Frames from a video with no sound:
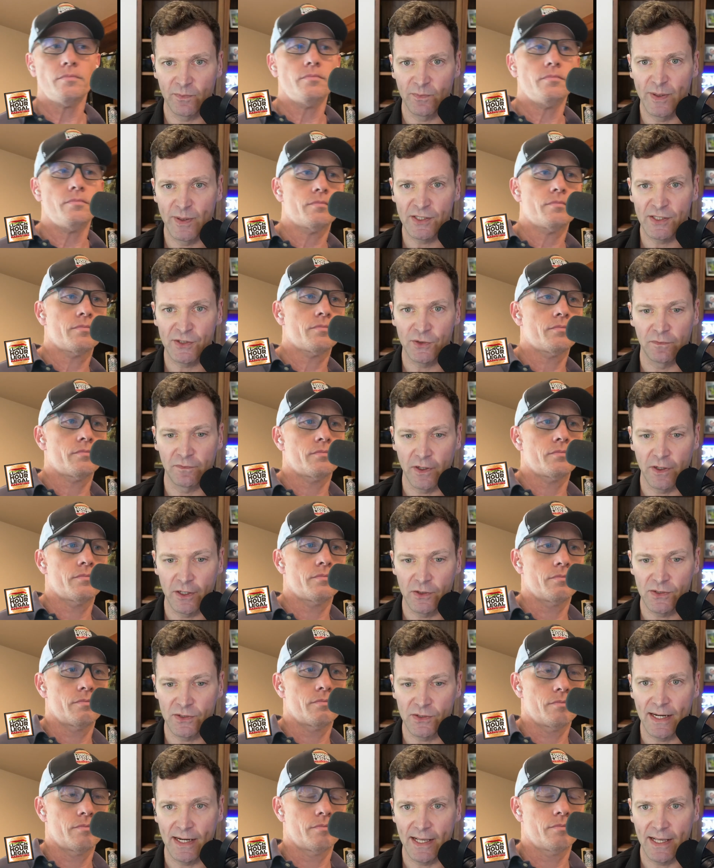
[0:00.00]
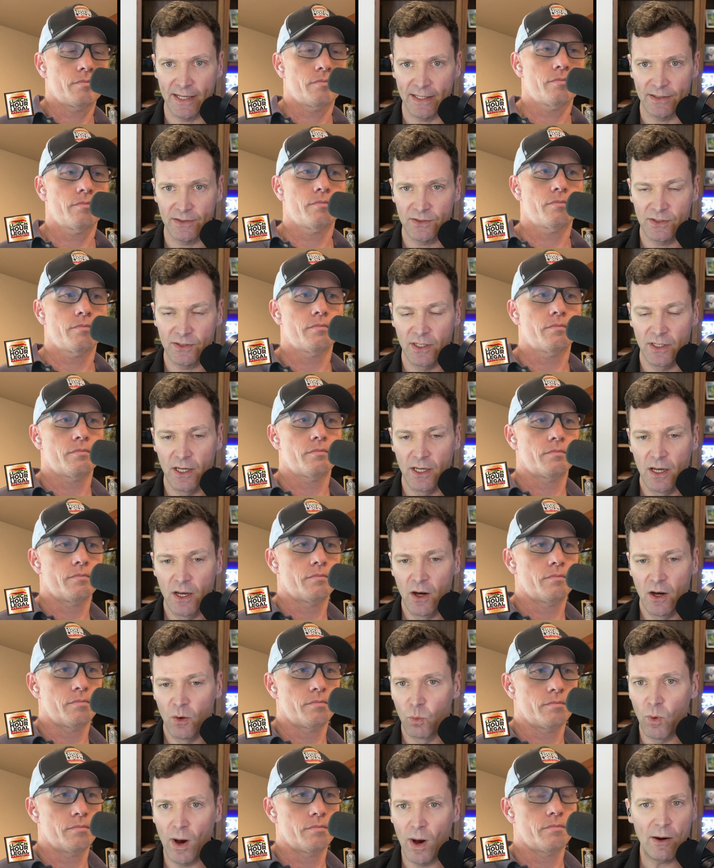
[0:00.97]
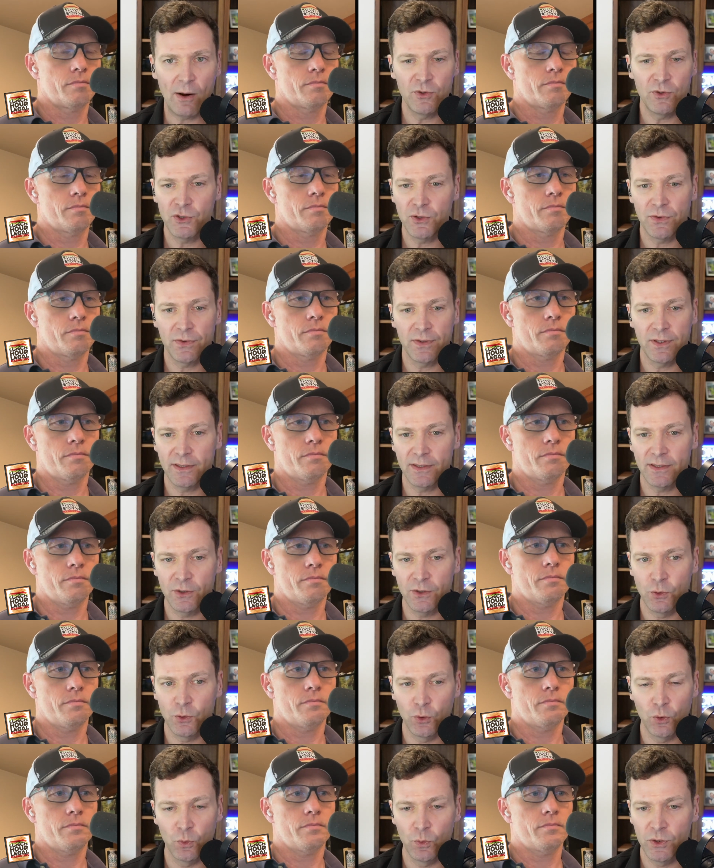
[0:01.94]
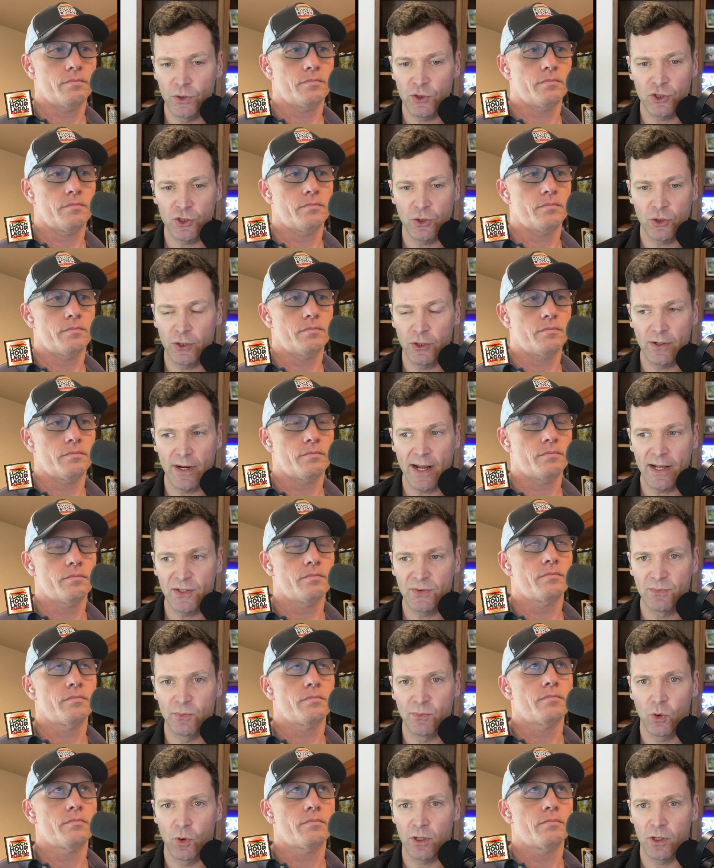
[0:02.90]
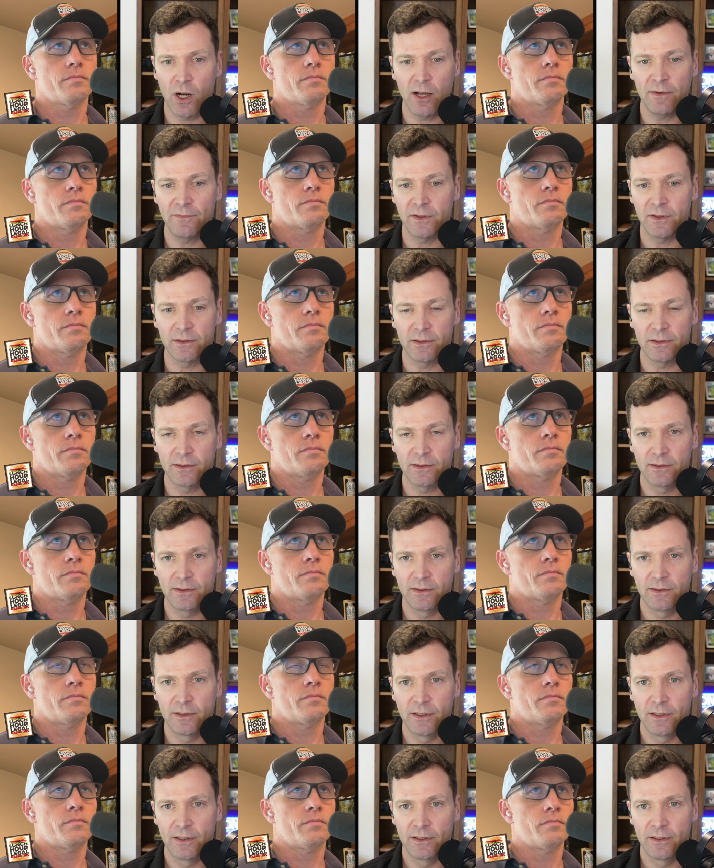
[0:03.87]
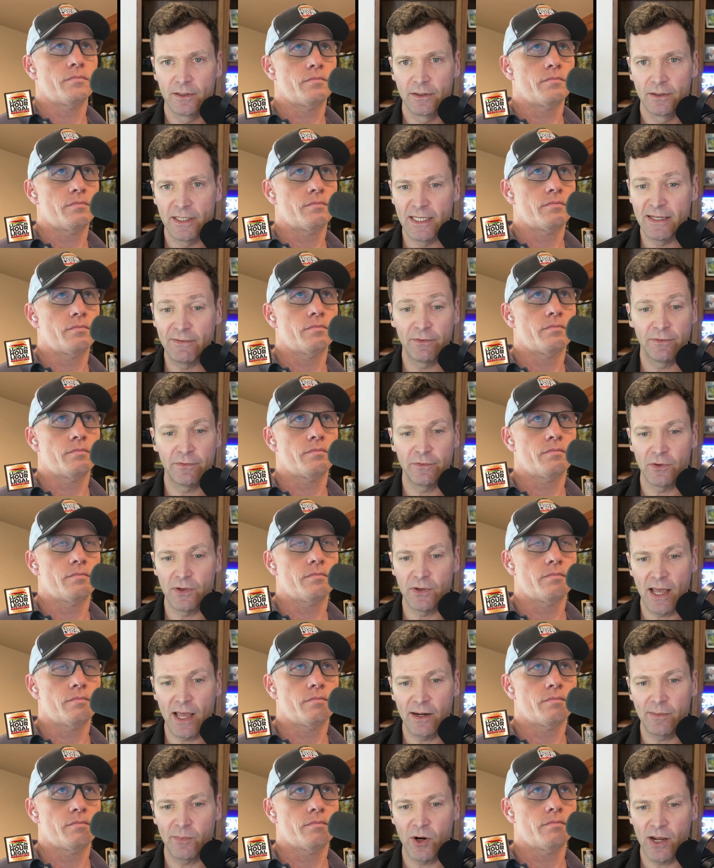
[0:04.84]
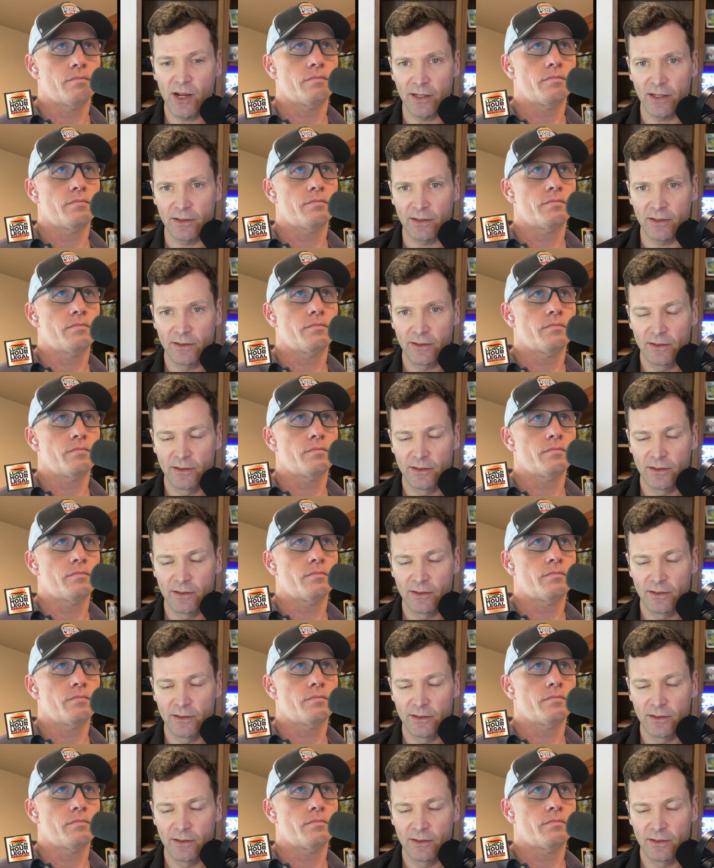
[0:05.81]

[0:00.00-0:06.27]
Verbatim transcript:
Speaker 1: Pixel fires on ads. Why would you think that Google wouldn't show your ads more often, even for non-brand?